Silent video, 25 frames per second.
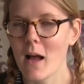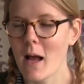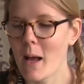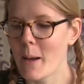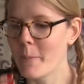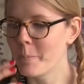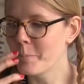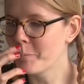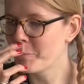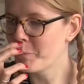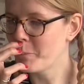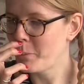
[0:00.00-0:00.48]

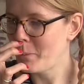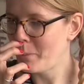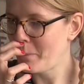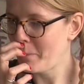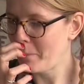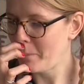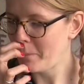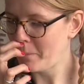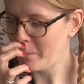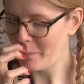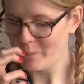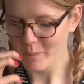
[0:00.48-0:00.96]

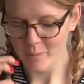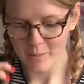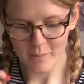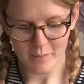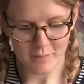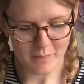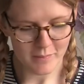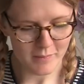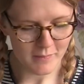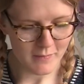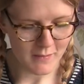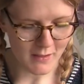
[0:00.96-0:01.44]

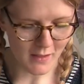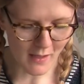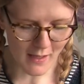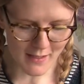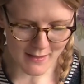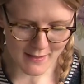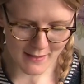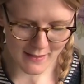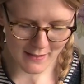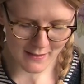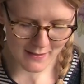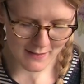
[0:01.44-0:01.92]

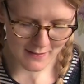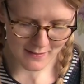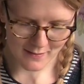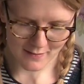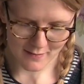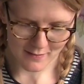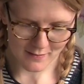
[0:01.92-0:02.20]
I think